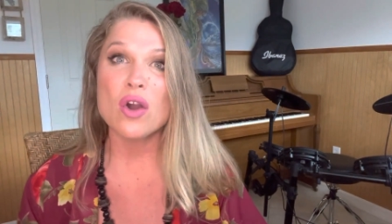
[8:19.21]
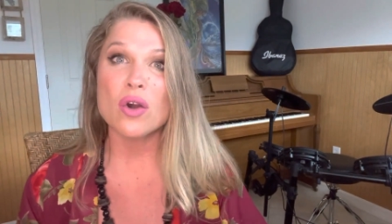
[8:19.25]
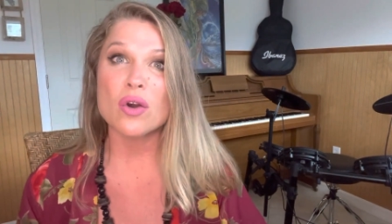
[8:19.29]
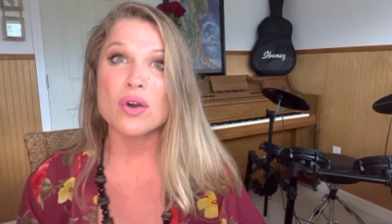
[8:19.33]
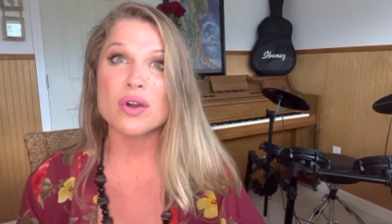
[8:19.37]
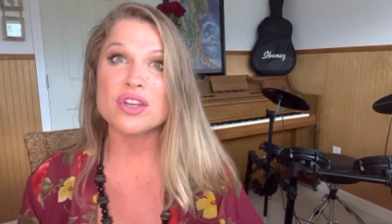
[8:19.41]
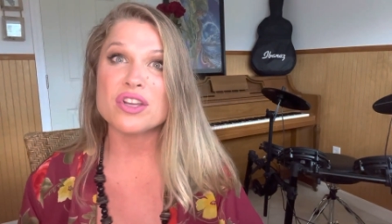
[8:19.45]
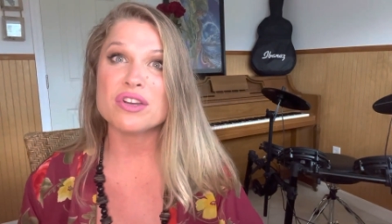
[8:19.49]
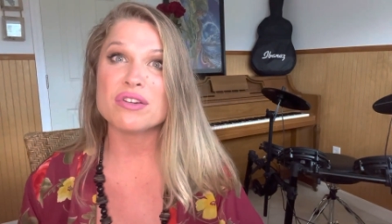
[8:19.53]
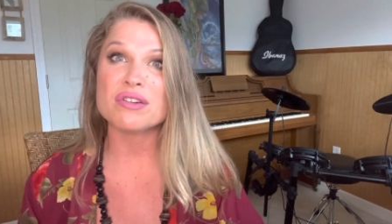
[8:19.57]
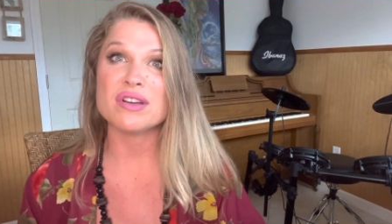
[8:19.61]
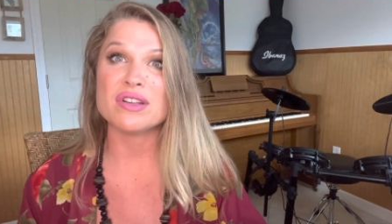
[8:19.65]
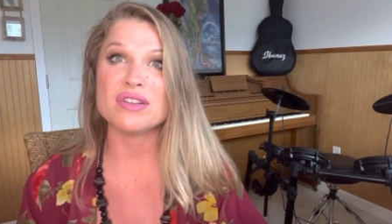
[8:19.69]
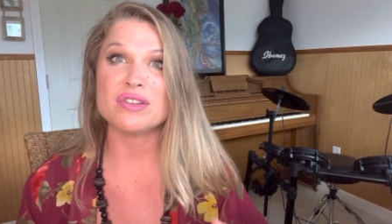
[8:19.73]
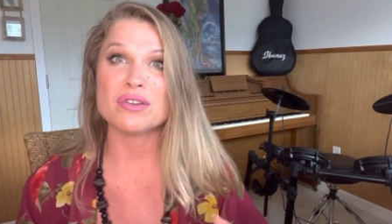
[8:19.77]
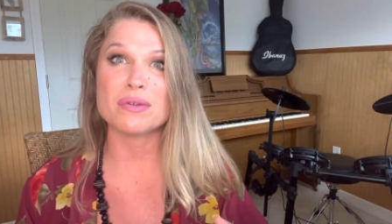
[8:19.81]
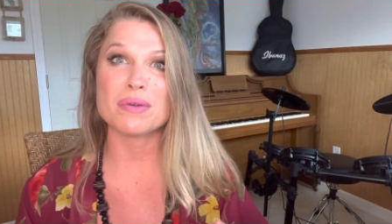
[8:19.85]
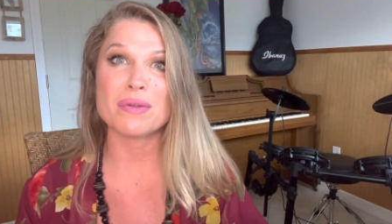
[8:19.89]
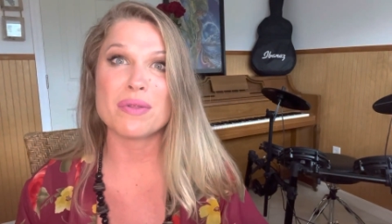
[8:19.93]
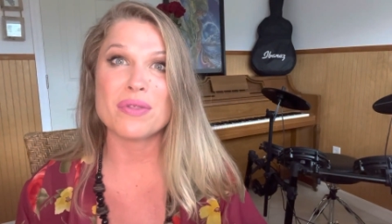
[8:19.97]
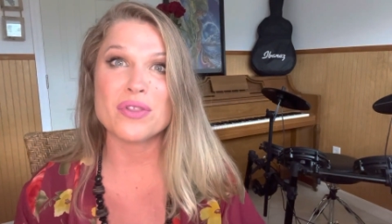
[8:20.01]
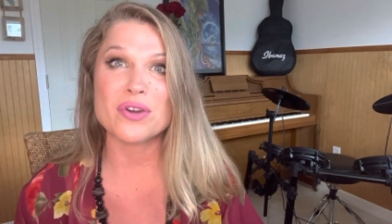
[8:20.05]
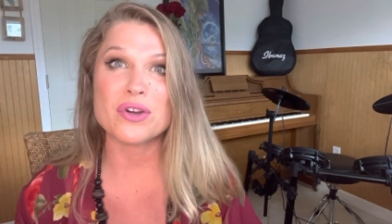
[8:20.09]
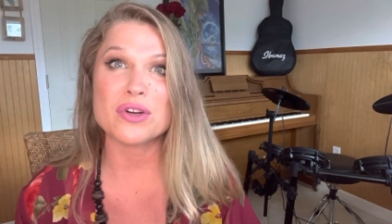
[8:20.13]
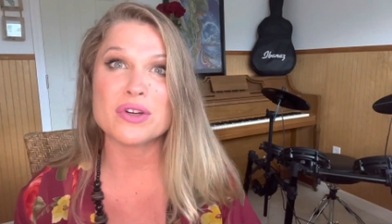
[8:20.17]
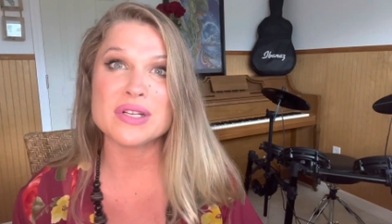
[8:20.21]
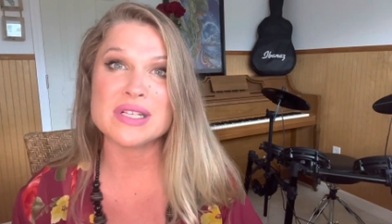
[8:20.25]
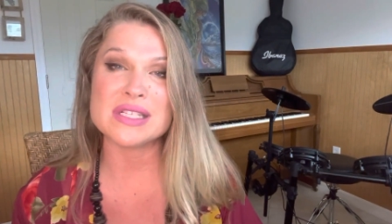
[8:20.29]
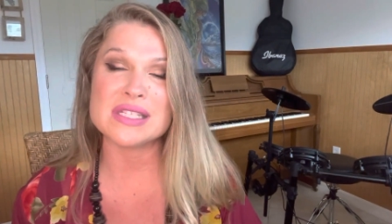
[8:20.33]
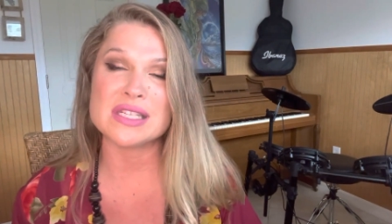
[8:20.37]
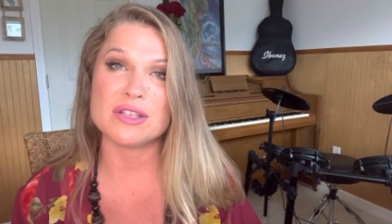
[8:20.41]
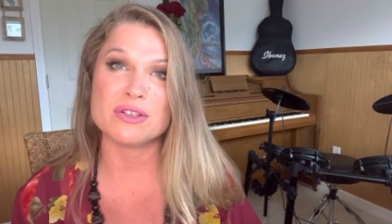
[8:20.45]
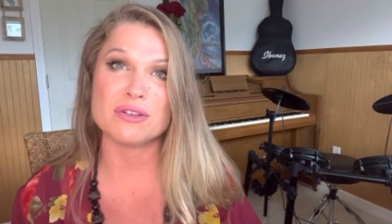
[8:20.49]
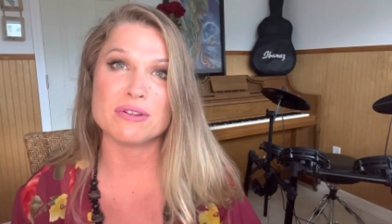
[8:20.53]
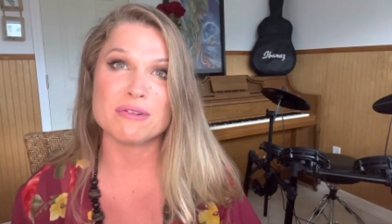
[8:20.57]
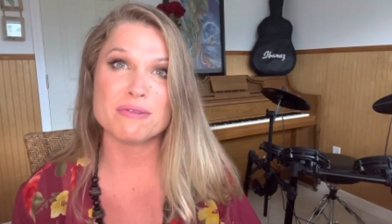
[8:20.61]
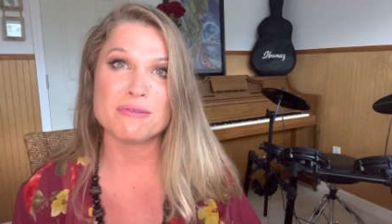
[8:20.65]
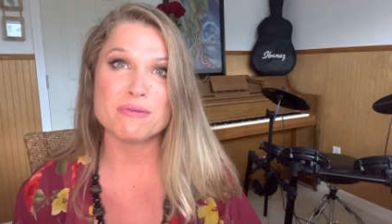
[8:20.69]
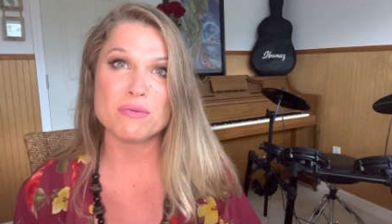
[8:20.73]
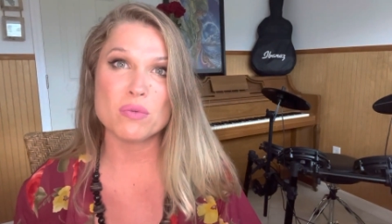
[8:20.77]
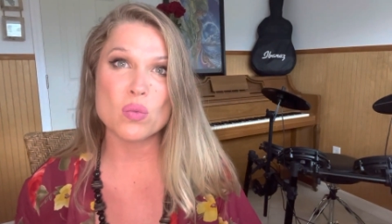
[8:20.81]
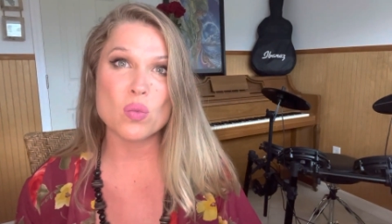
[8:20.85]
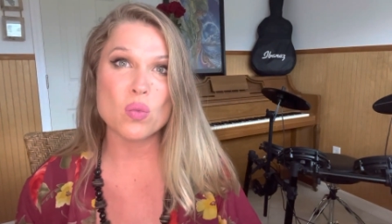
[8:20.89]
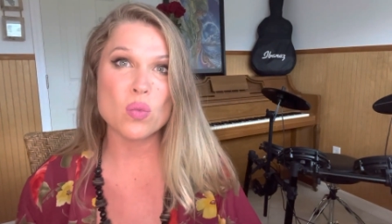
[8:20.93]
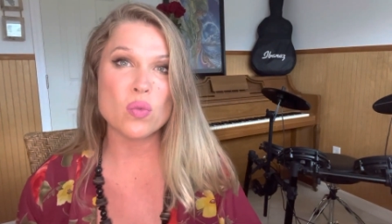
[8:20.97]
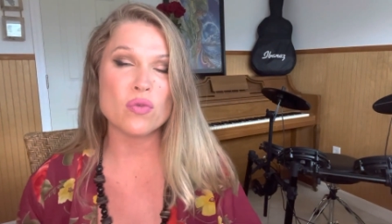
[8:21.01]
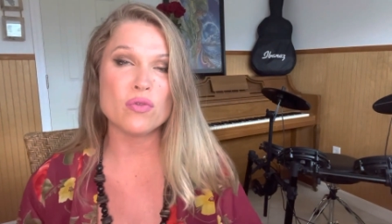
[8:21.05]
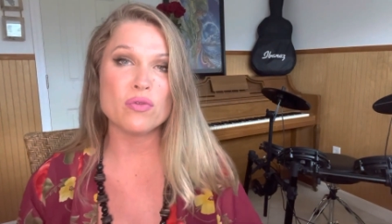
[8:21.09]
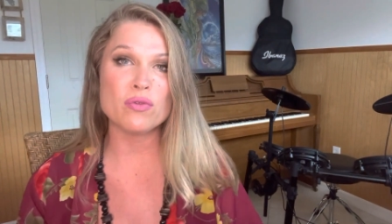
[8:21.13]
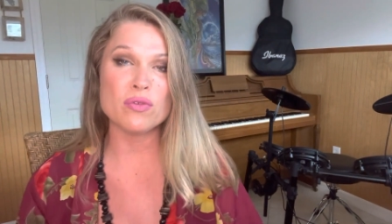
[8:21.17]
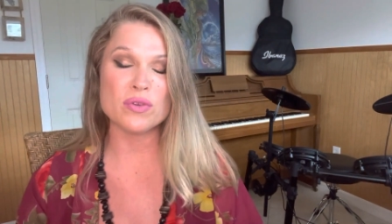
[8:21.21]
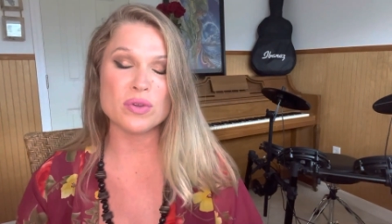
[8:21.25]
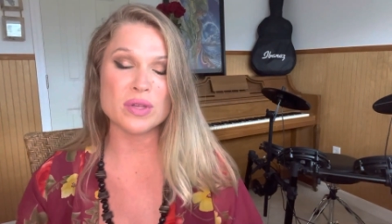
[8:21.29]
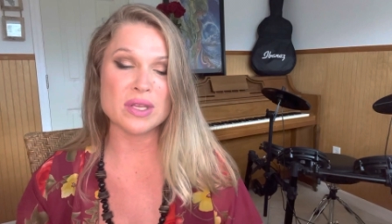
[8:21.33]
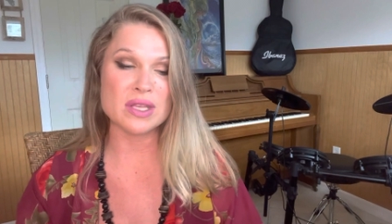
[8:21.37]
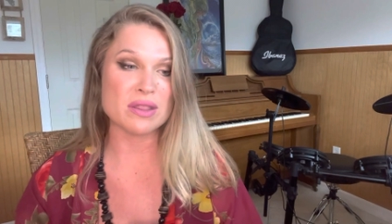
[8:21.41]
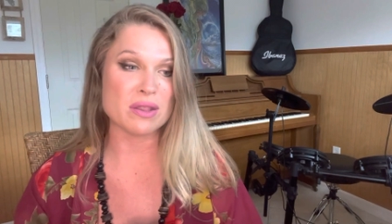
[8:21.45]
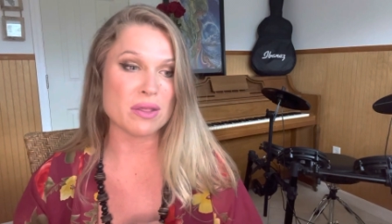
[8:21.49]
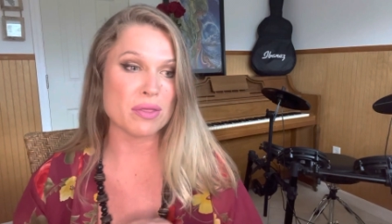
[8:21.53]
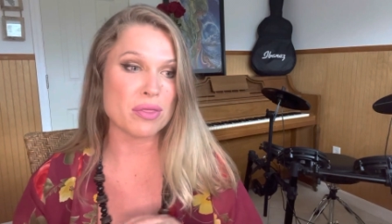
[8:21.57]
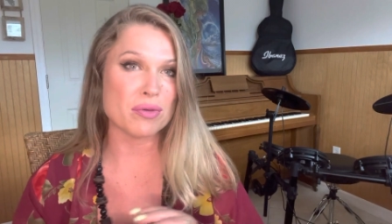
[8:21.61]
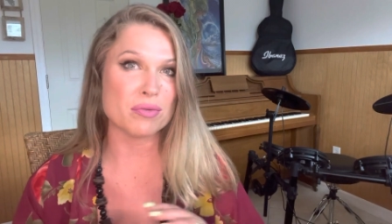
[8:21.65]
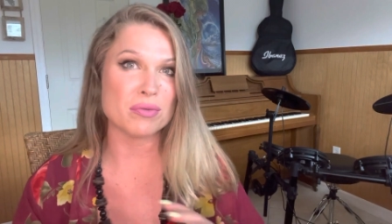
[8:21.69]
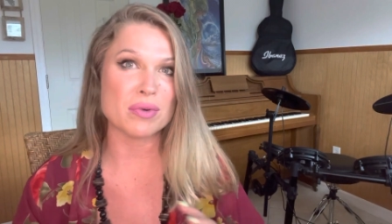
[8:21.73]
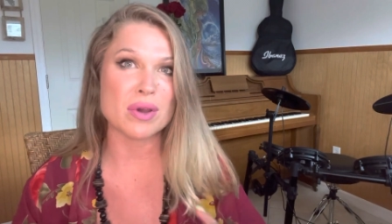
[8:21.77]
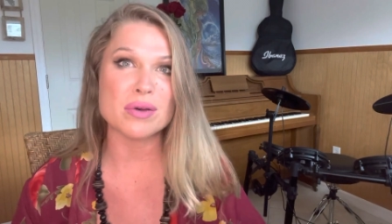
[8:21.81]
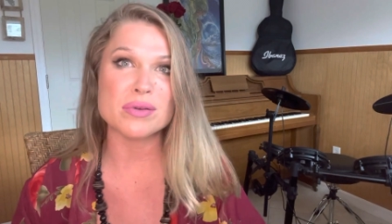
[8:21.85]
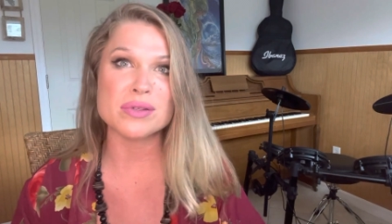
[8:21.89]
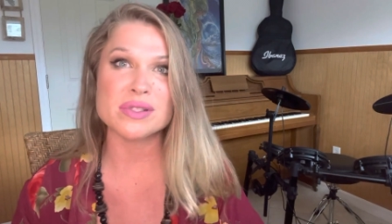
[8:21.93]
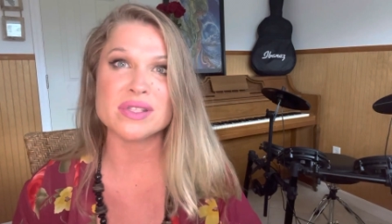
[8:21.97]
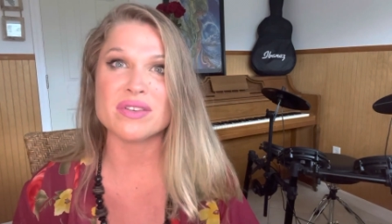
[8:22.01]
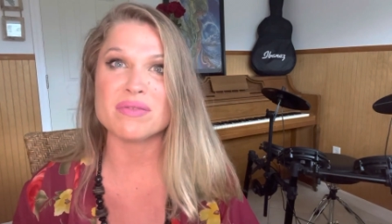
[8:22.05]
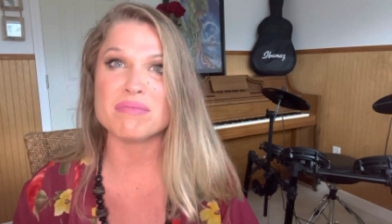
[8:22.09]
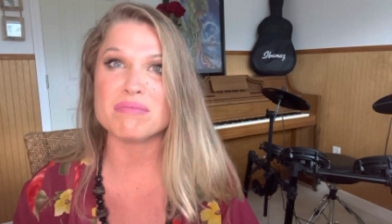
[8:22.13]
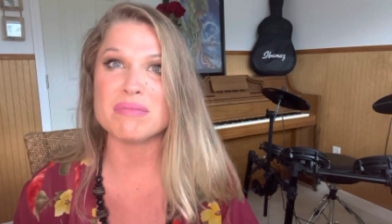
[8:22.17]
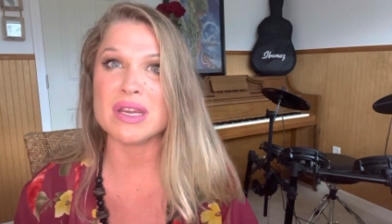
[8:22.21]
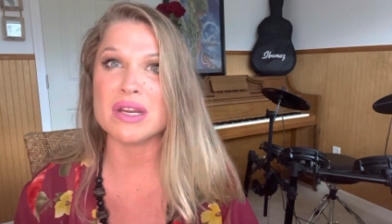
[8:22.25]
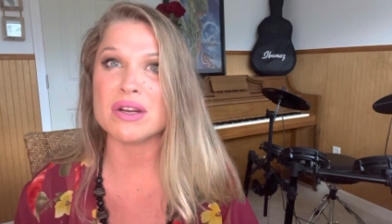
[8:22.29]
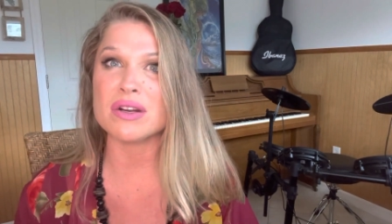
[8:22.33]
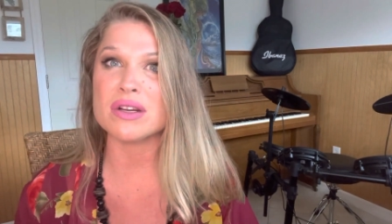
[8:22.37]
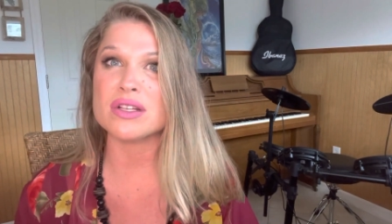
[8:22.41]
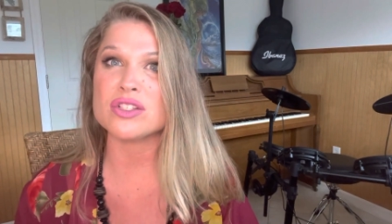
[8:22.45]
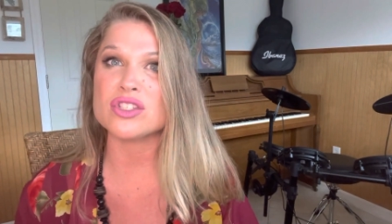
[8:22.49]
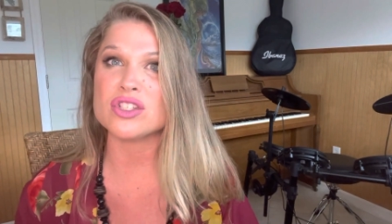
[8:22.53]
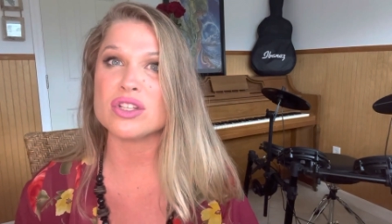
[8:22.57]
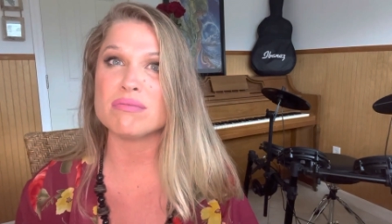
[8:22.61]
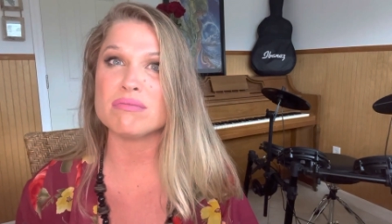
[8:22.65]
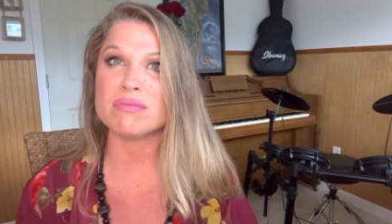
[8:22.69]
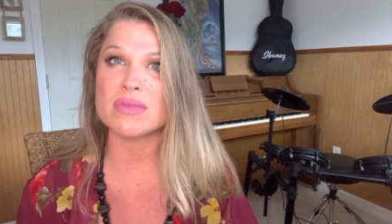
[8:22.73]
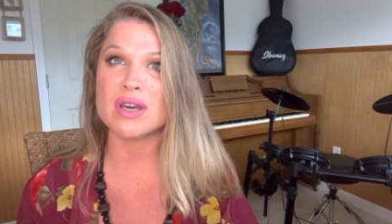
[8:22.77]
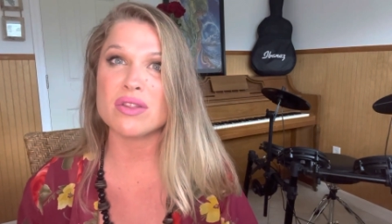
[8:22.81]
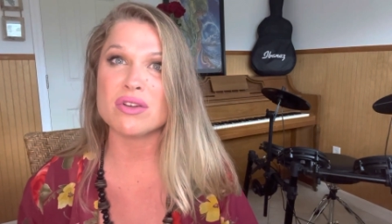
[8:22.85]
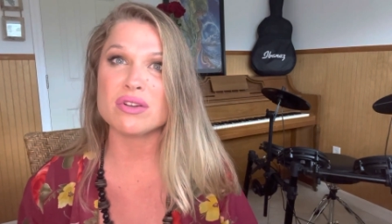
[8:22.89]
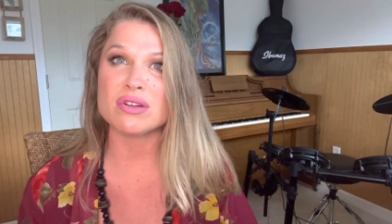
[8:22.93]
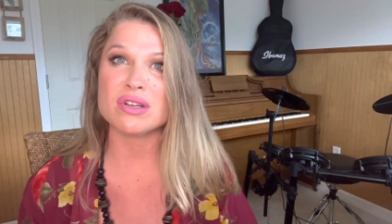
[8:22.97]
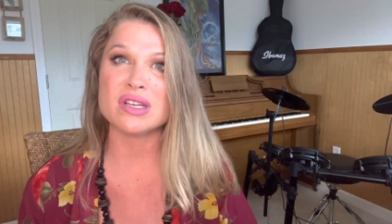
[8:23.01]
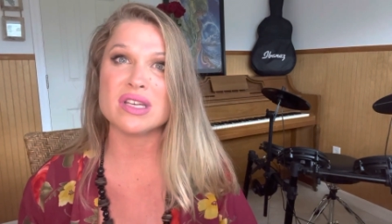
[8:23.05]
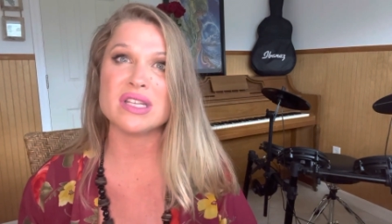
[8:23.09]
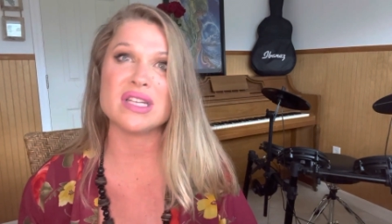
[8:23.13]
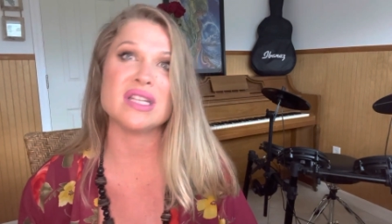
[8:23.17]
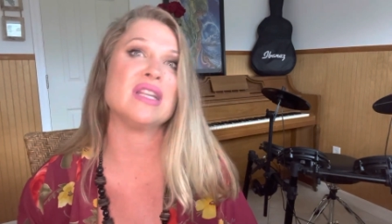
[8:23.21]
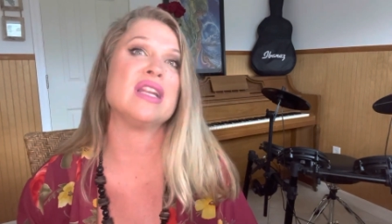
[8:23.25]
or you're in your 30s and you're in the throes of marriage and motherhood,